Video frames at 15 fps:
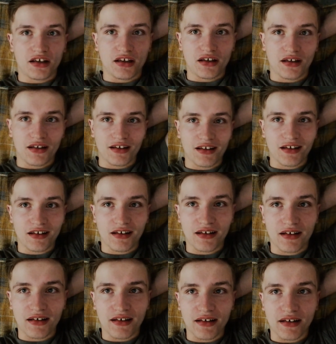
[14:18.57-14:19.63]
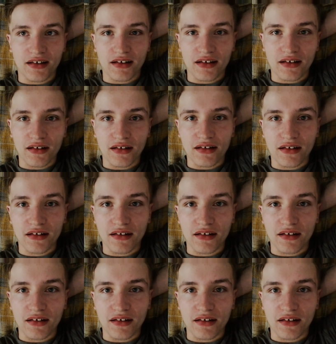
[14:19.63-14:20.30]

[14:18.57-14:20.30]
(silence)